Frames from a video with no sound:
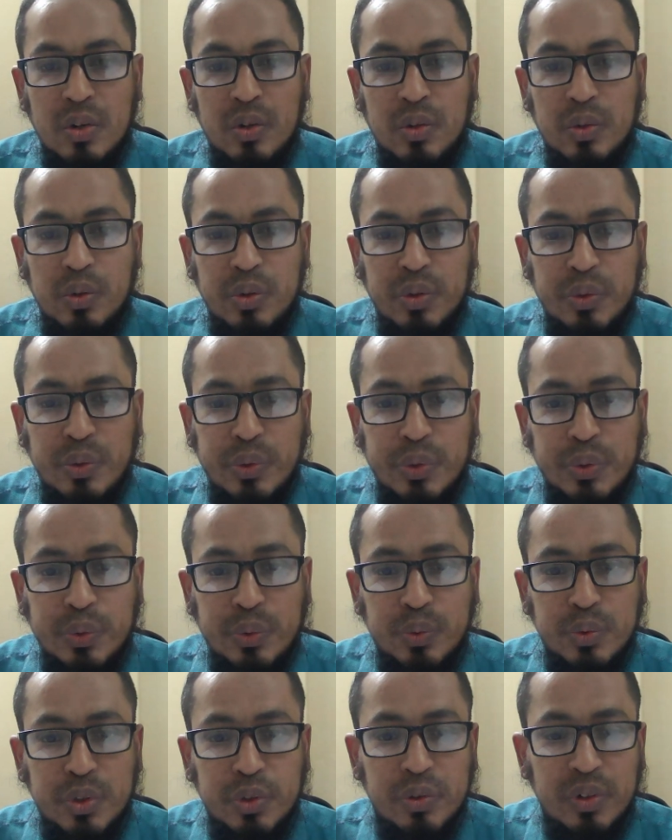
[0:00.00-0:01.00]
We
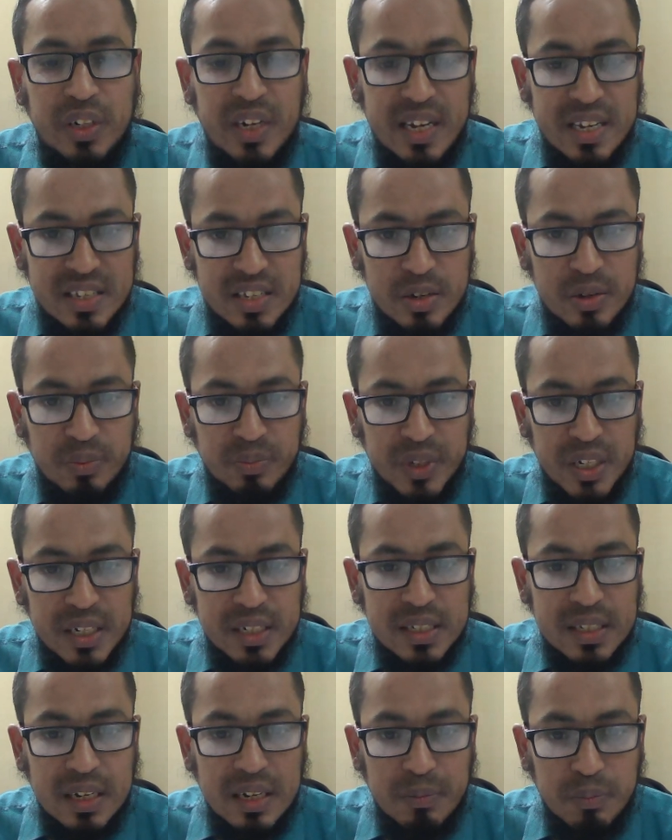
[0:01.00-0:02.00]
will assume
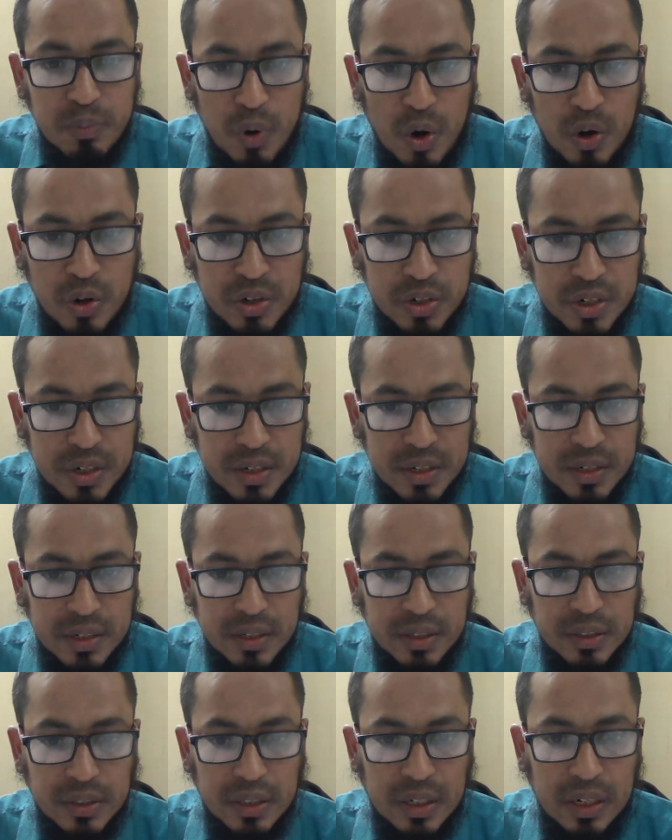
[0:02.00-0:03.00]
this bond.
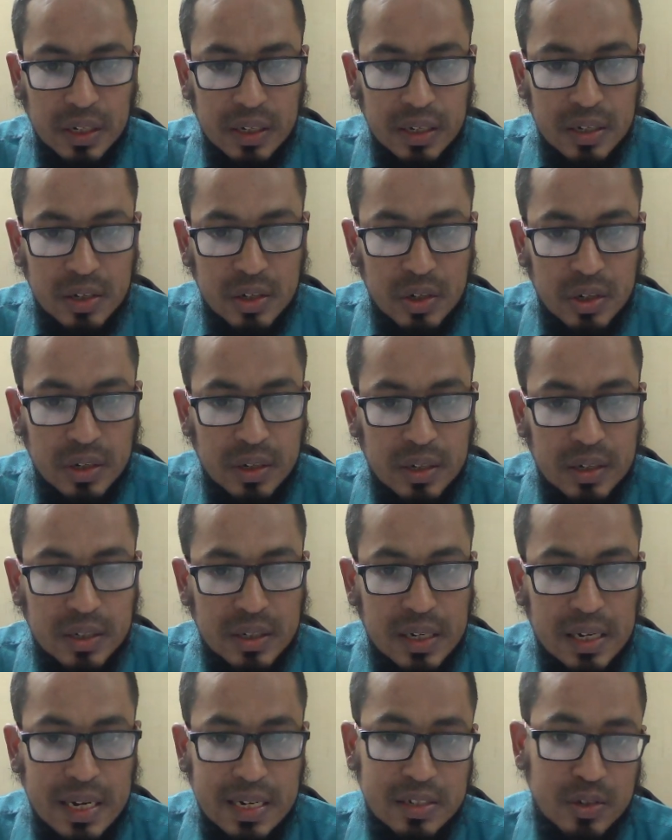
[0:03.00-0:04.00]

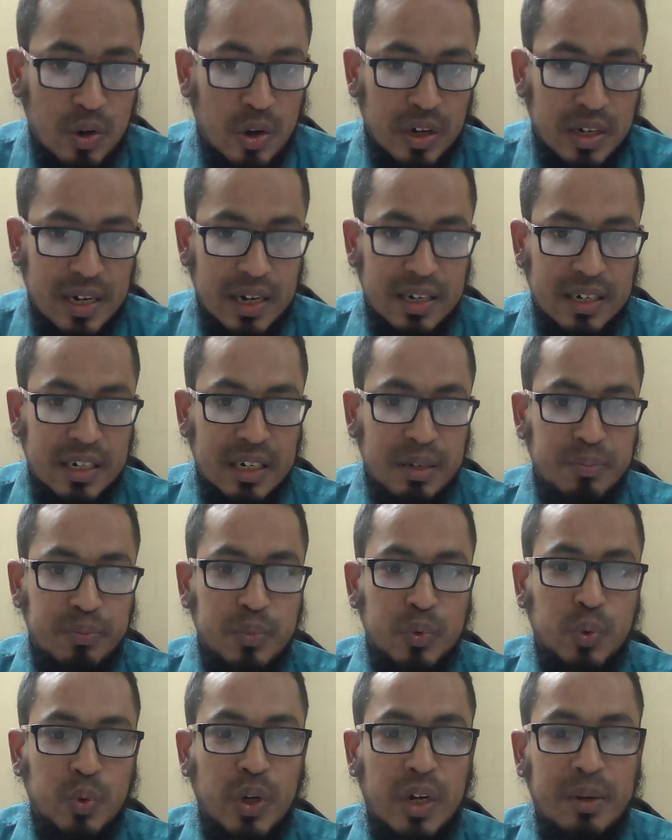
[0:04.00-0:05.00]
As alternative,
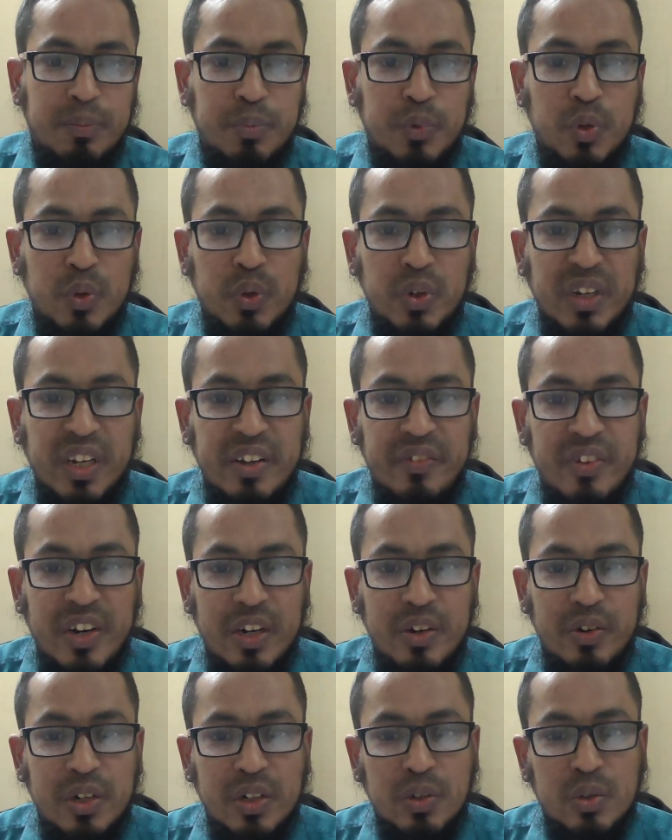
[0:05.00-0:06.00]
we have to
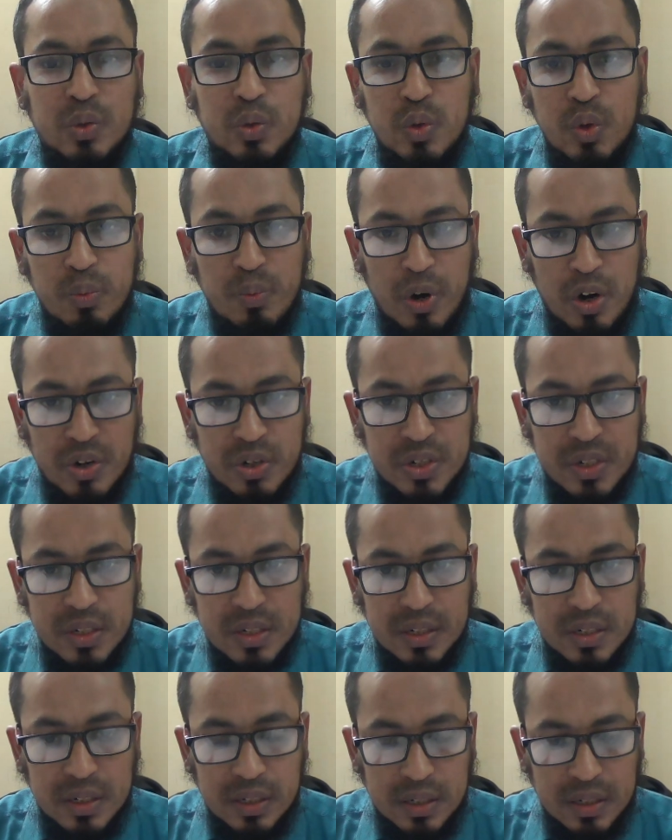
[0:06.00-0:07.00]
evaluate two
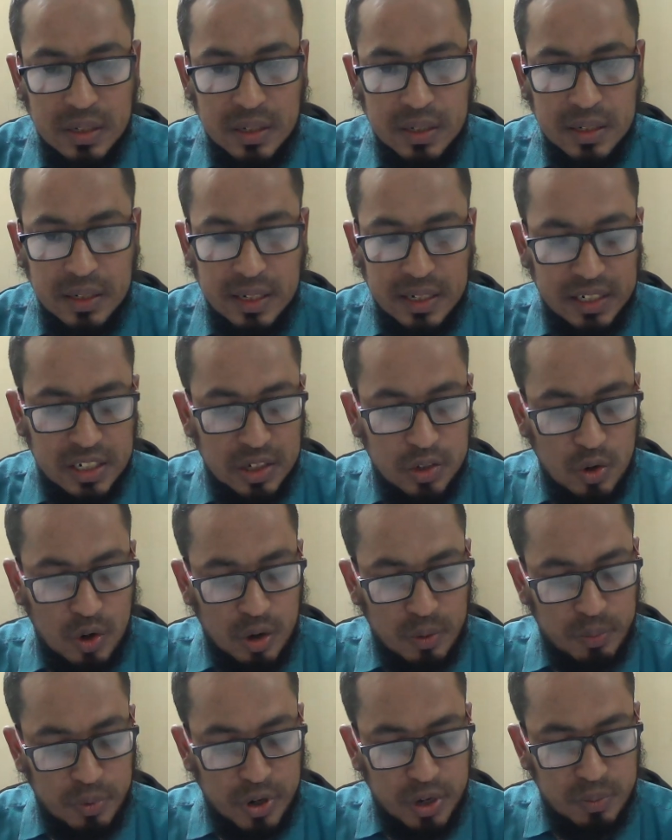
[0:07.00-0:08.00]
bonds. This is
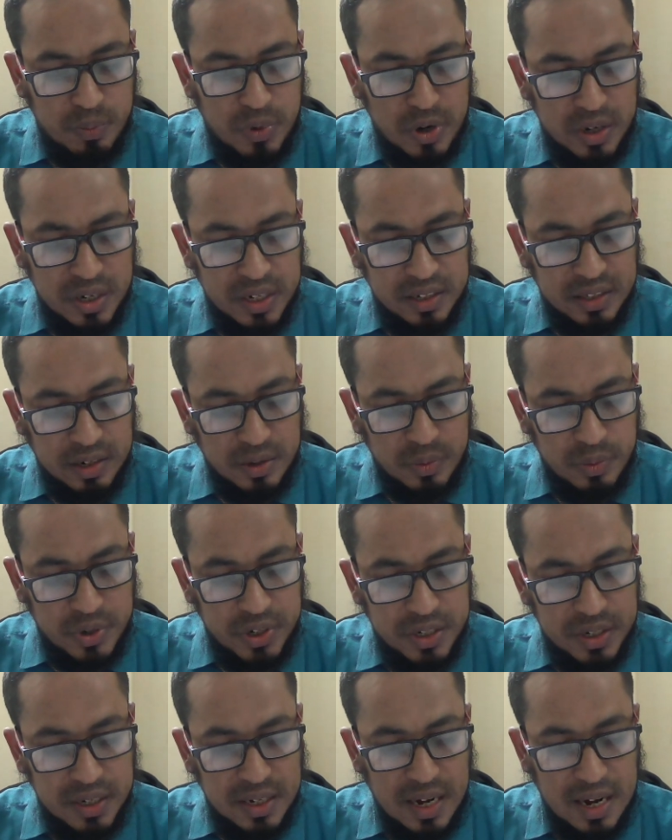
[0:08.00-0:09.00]
corporate bond in the
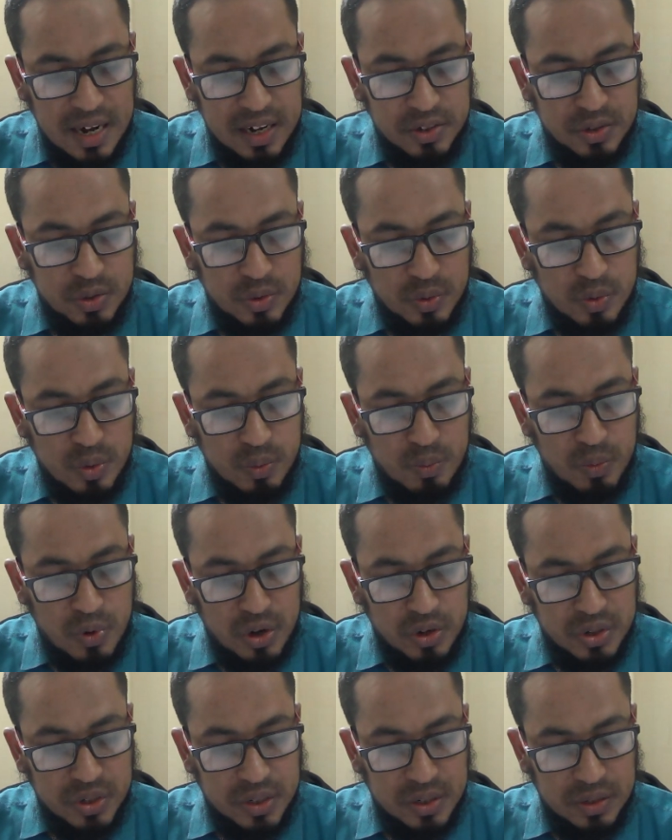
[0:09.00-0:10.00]
question and Shukuk
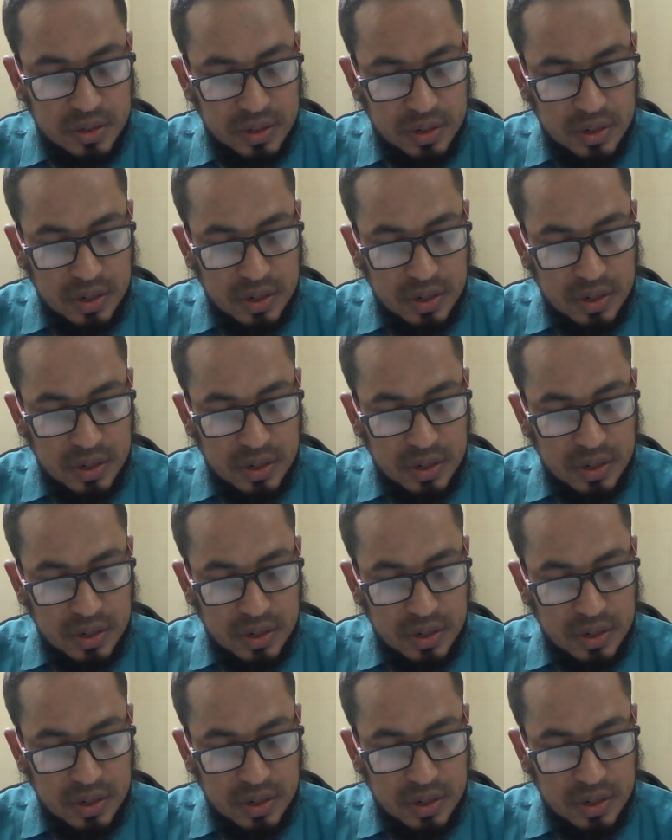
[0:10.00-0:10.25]
bonds.